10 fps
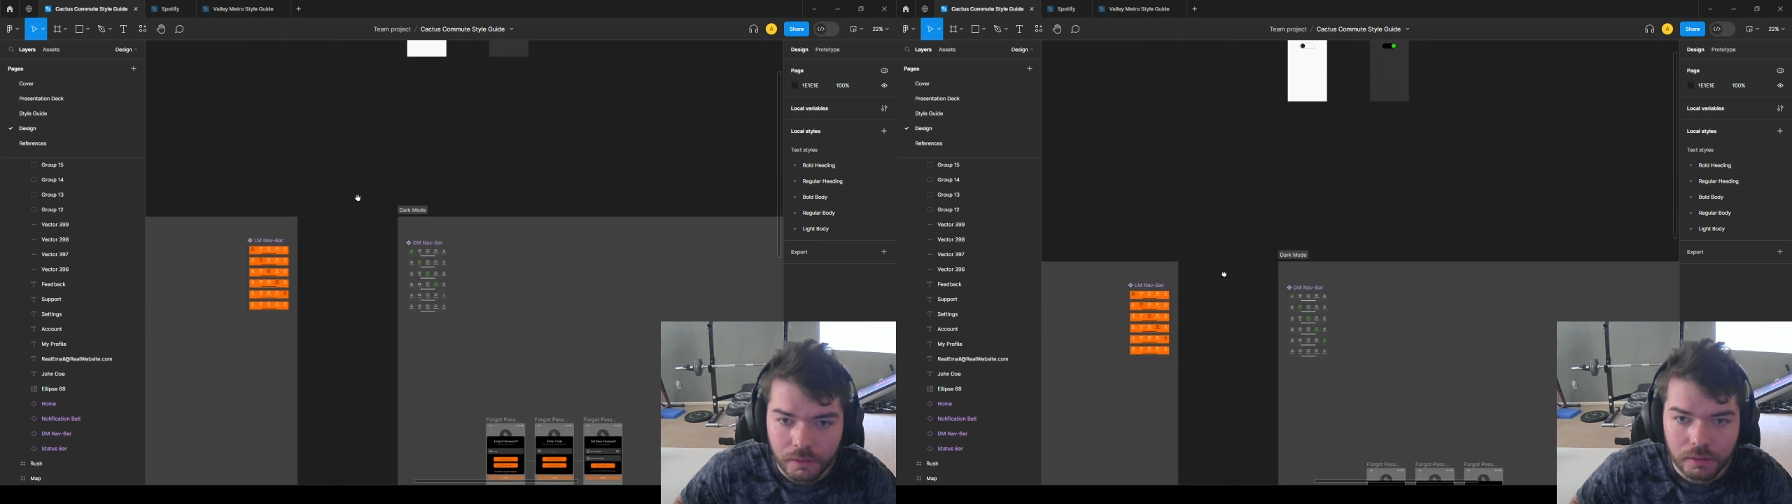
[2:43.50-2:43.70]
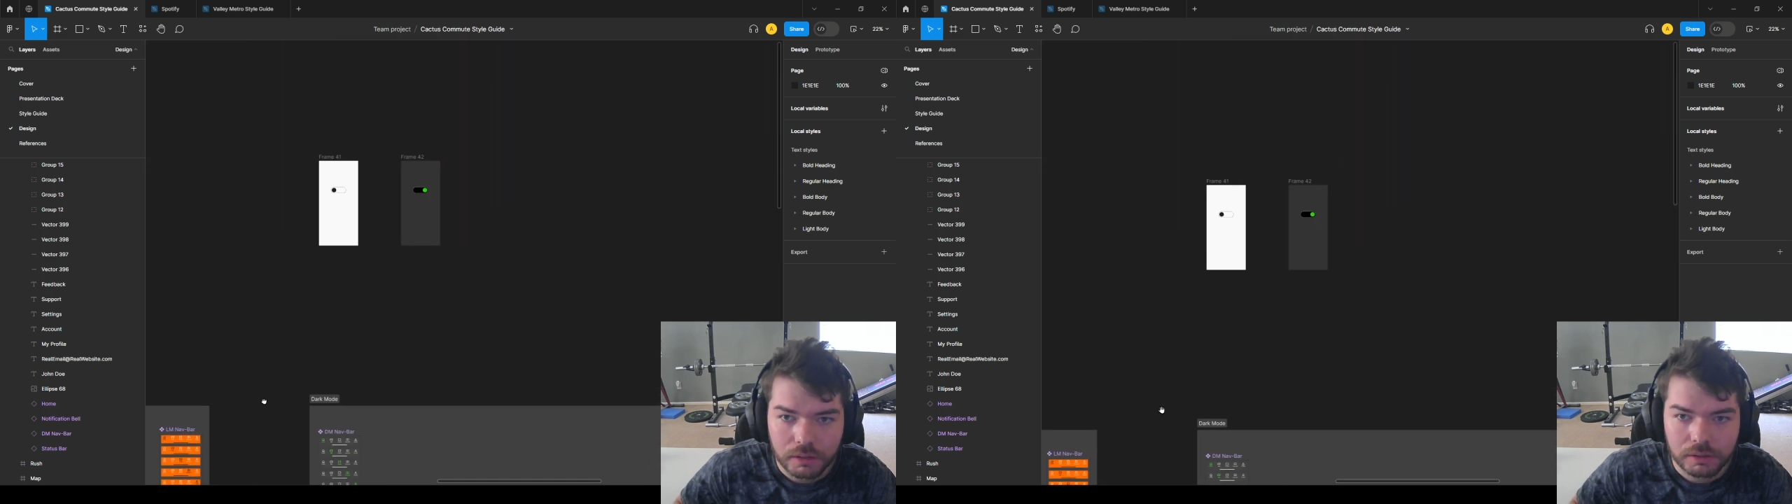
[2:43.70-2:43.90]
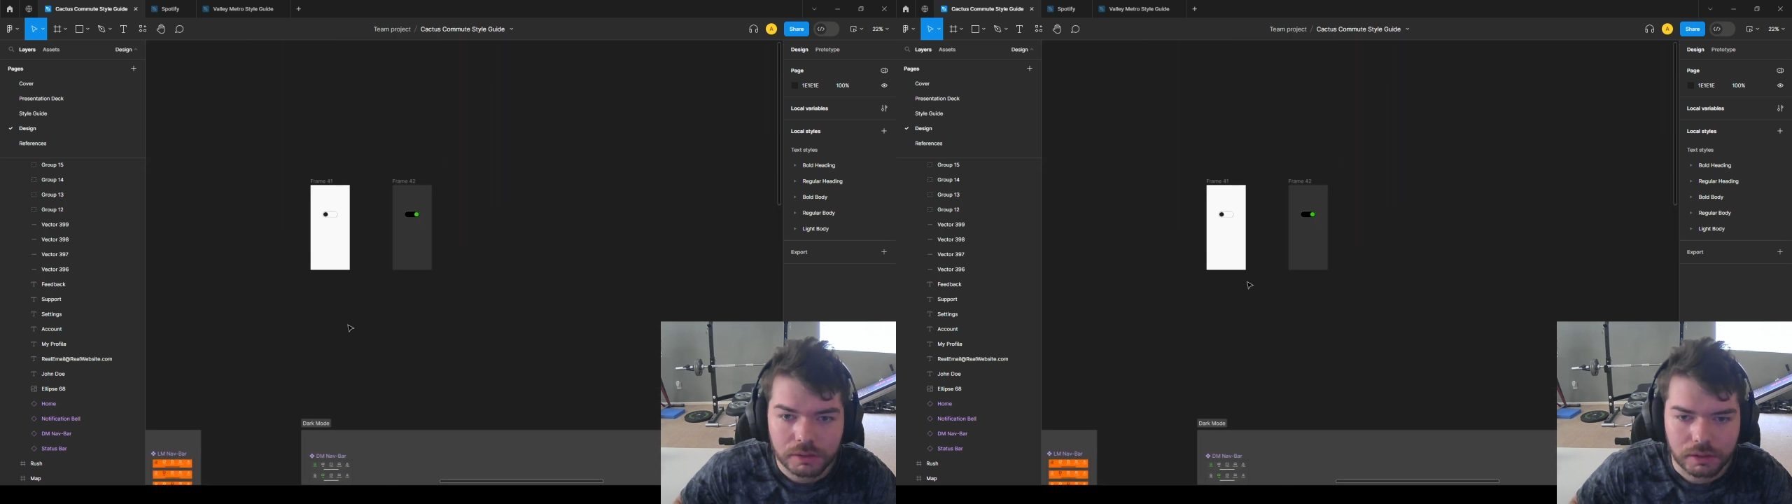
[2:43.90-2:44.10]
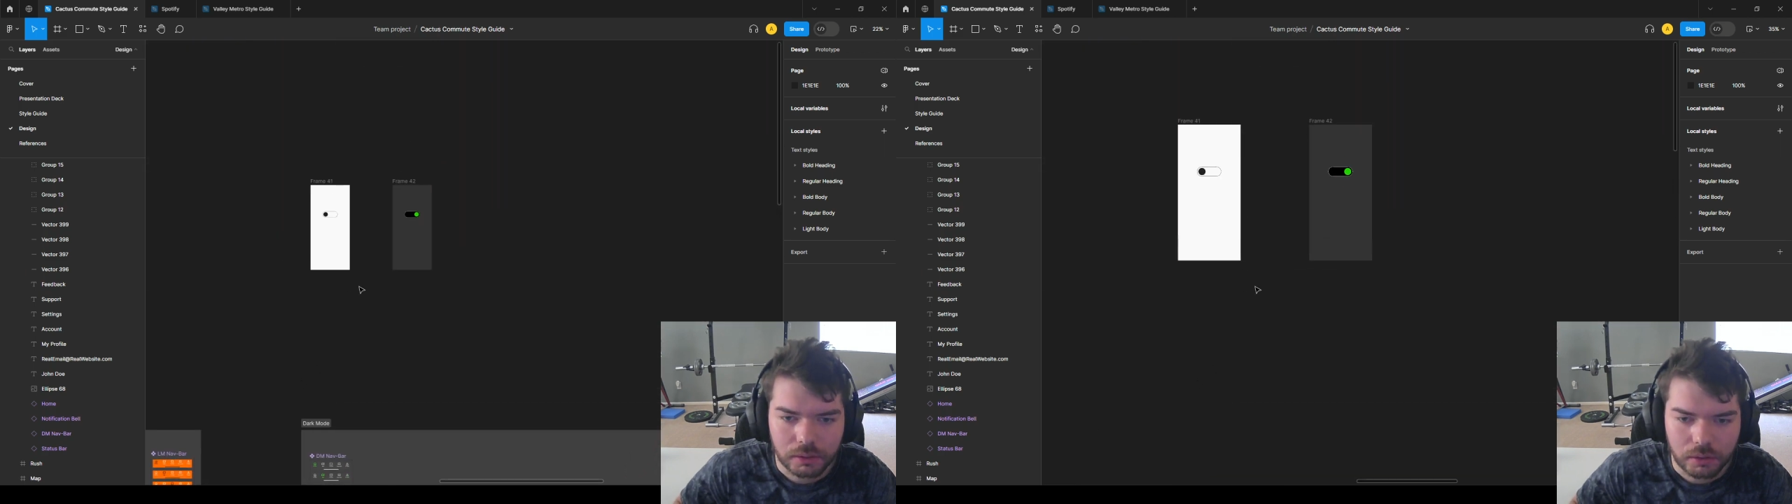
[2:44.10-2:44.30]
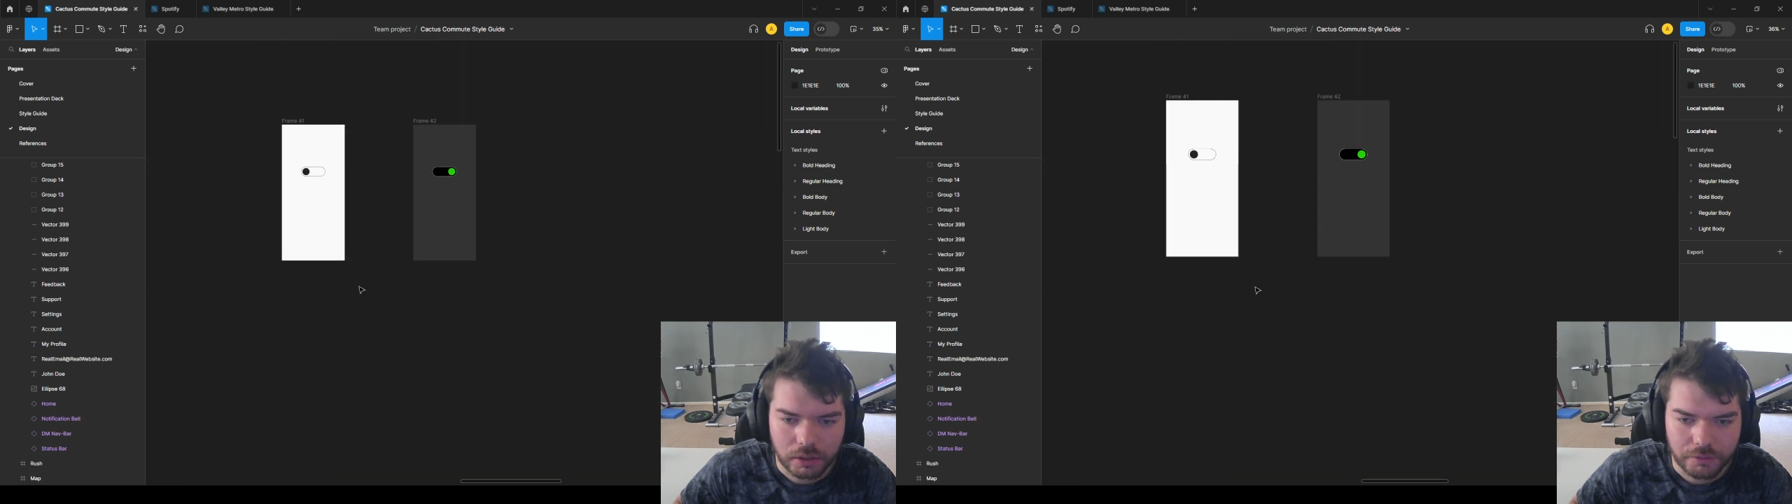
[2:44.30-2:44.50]
So
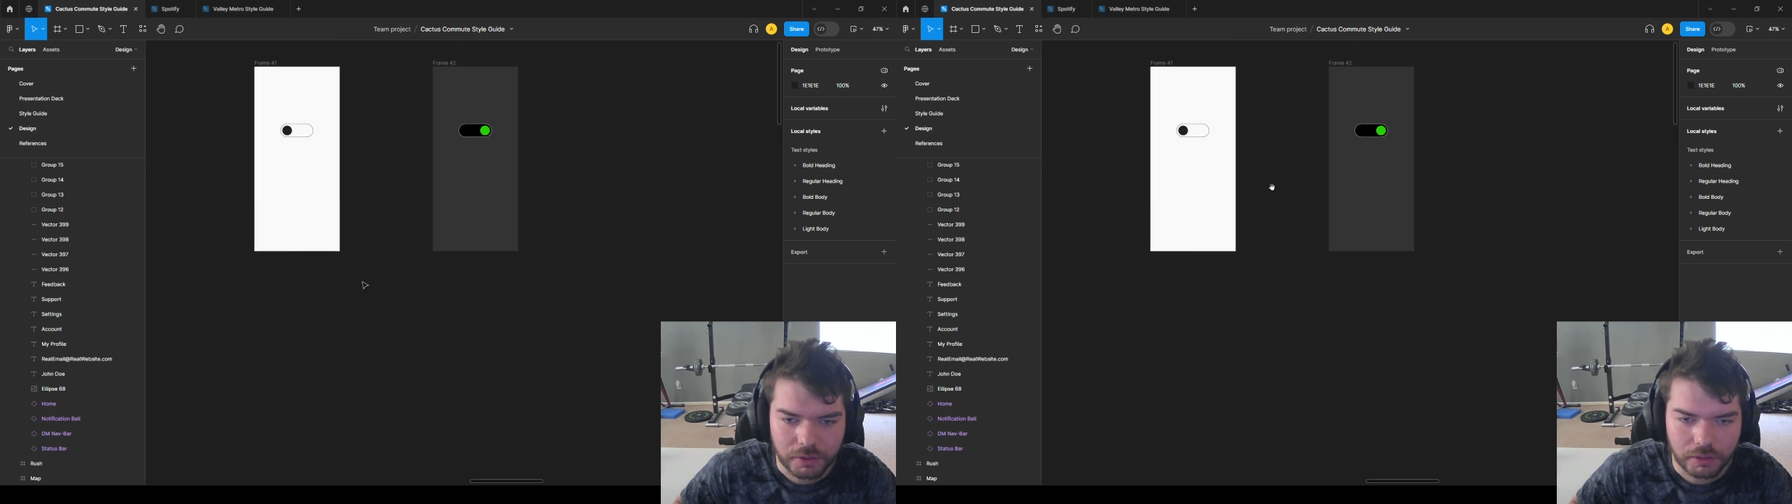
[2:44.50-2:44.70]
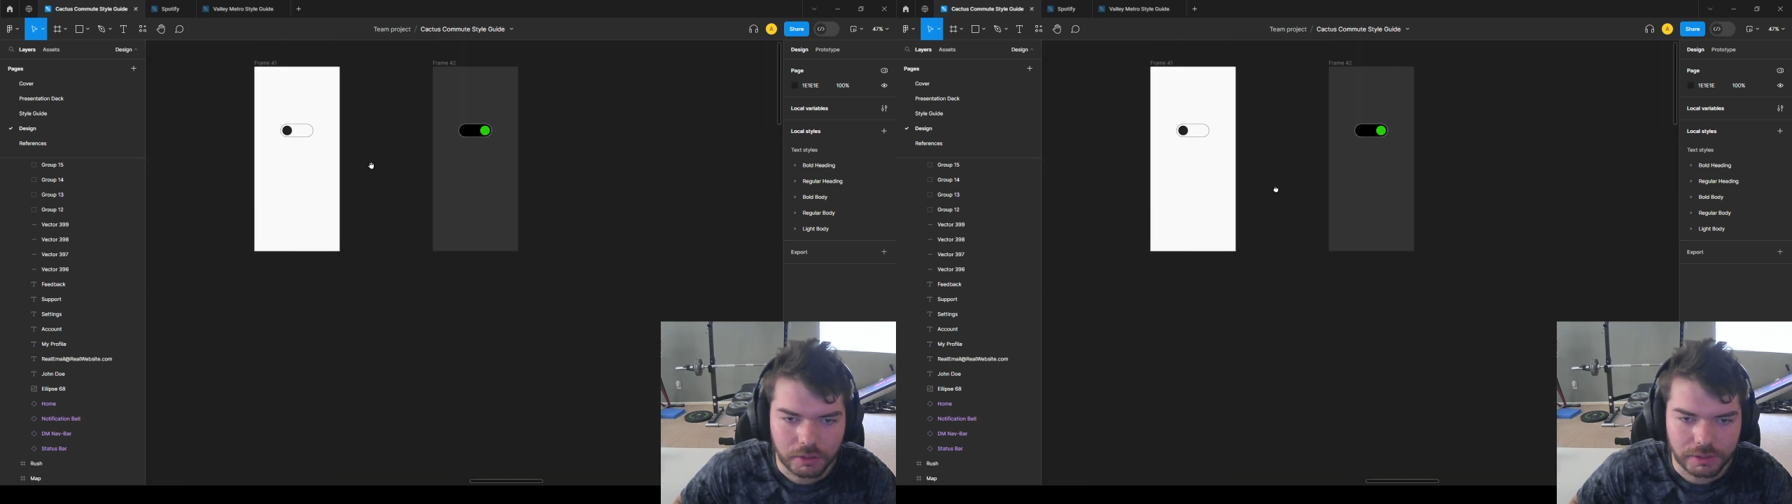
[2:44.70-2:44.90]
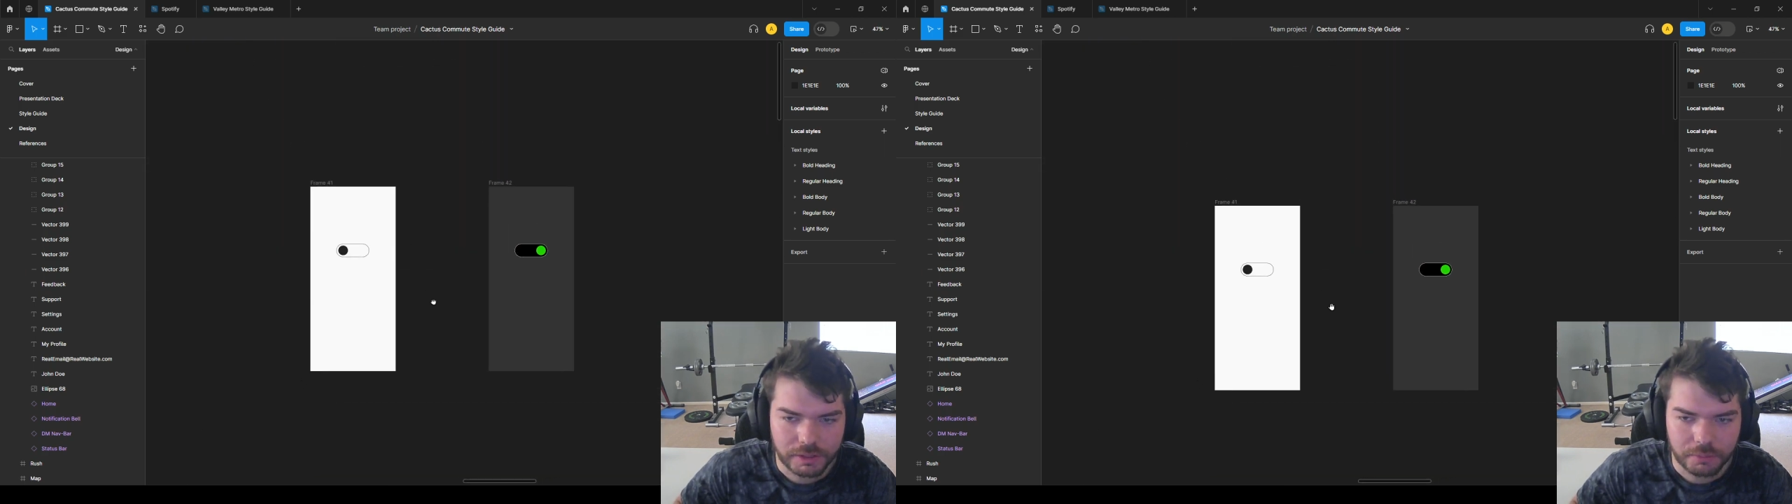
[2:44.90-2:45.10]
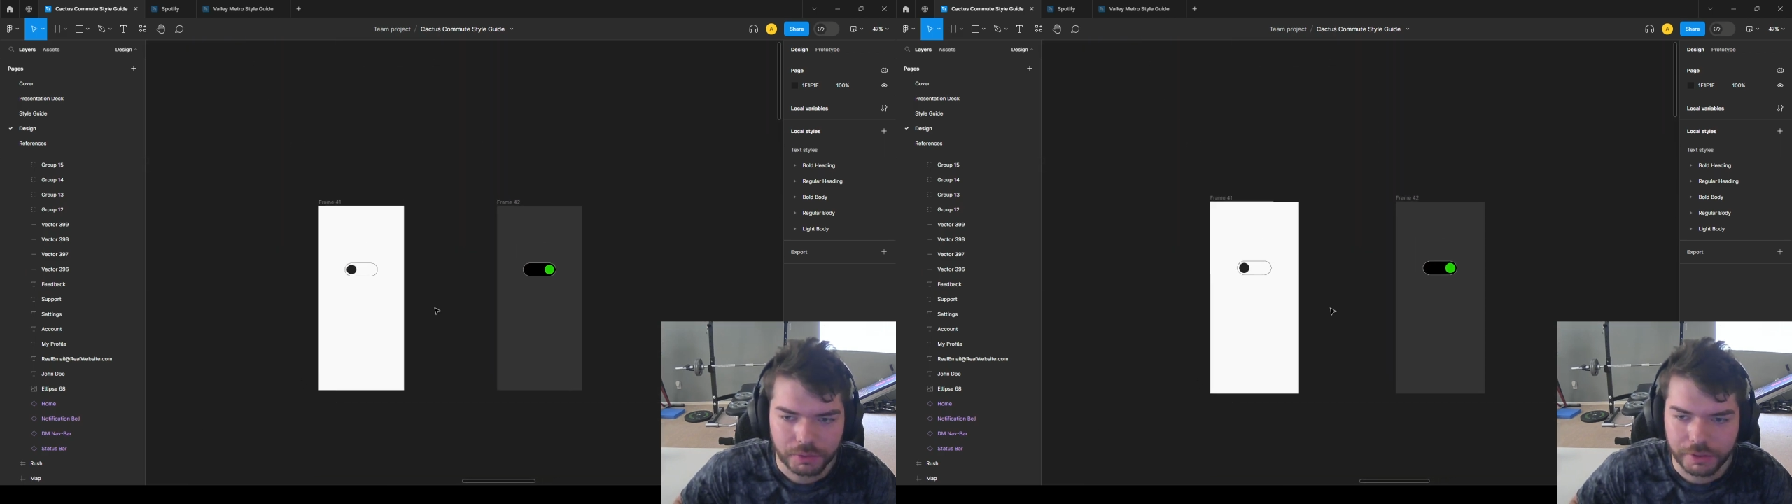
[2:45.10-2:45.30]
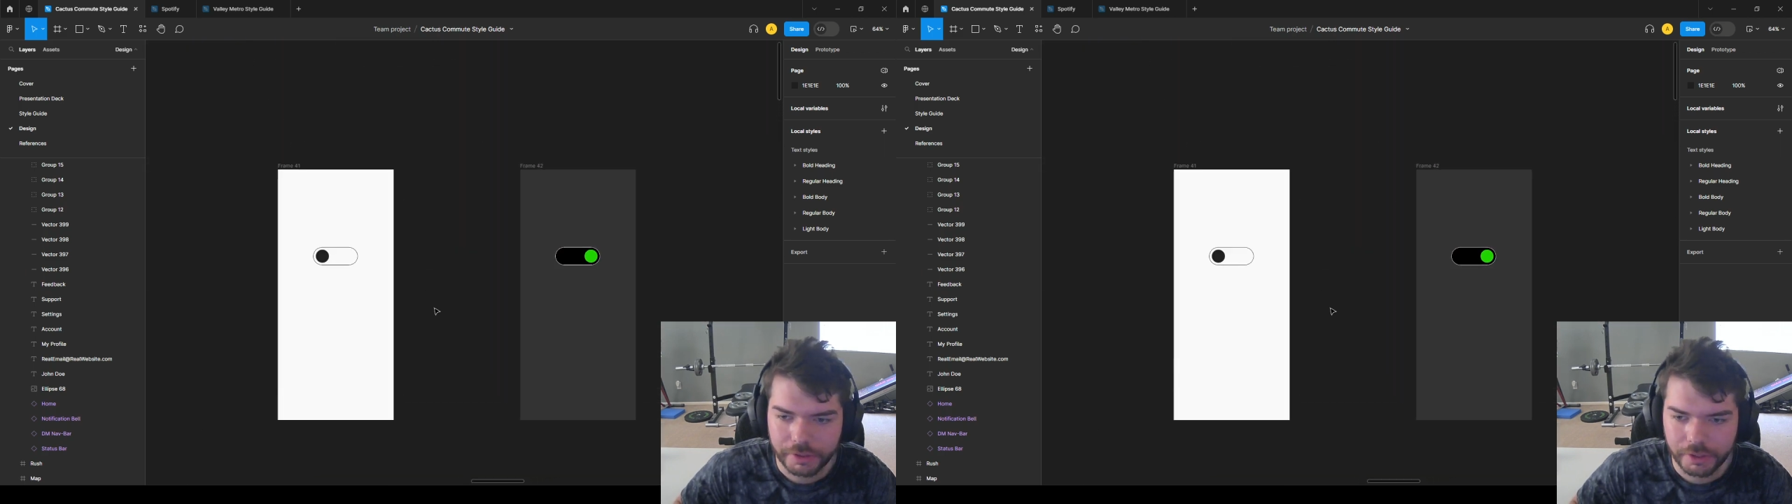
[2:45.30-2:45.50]
I'll give you a little example
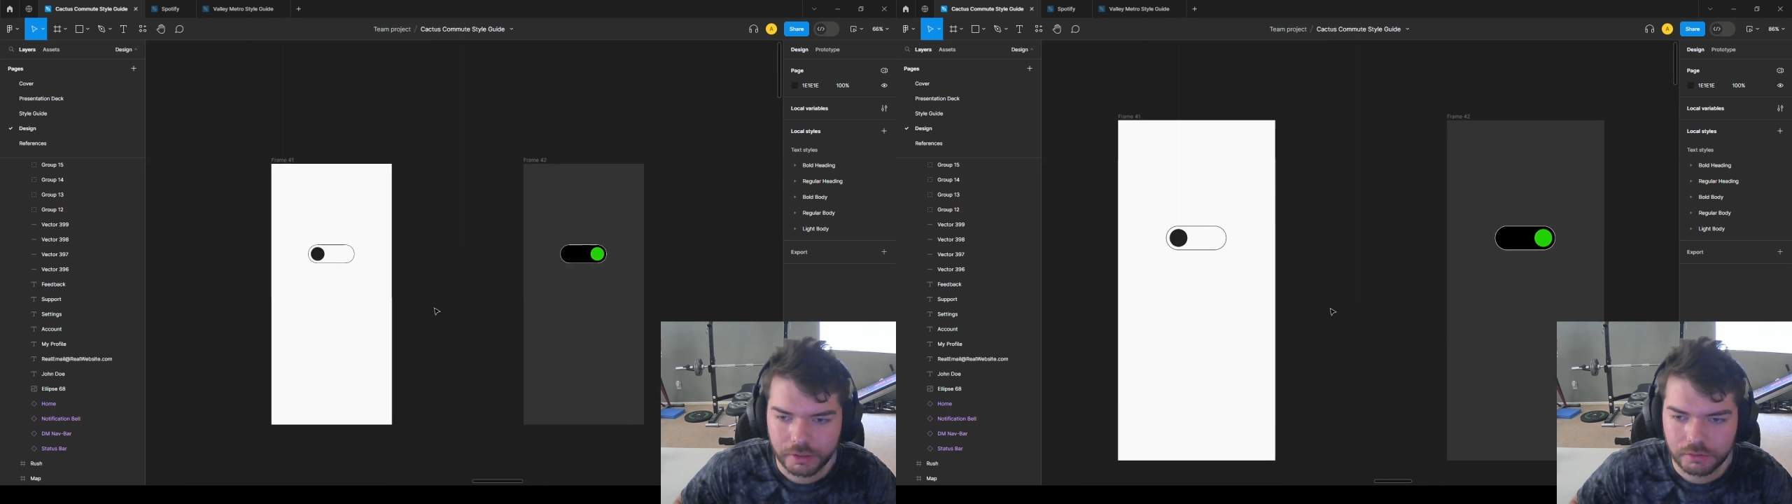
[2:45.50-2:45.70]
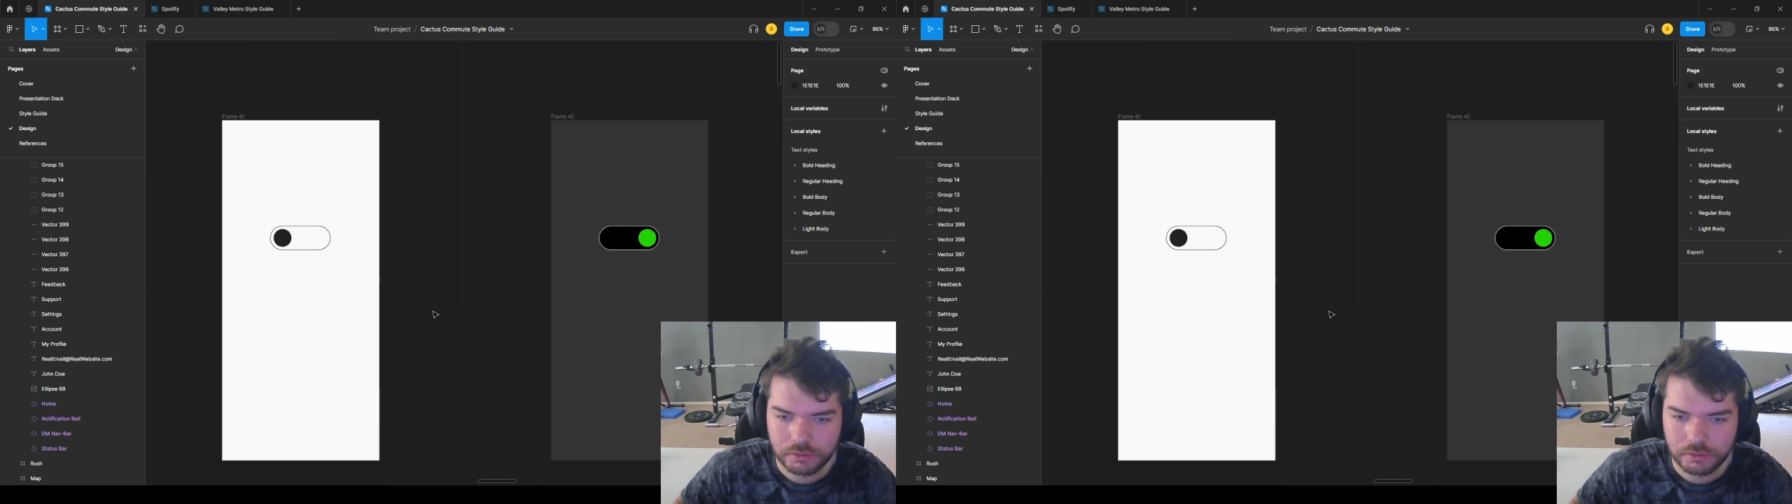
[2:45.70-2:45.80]
here.